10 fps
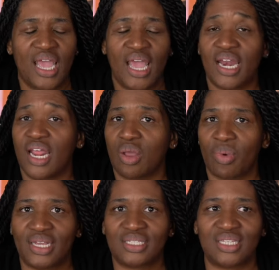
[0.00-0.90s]
And
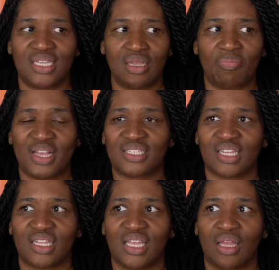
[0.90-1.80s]
anyways, he
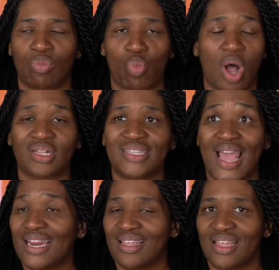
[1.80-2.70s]
basically wants
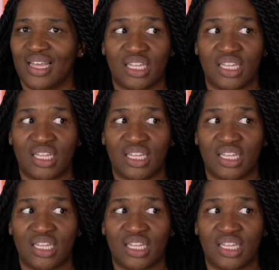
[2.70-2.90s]
anything.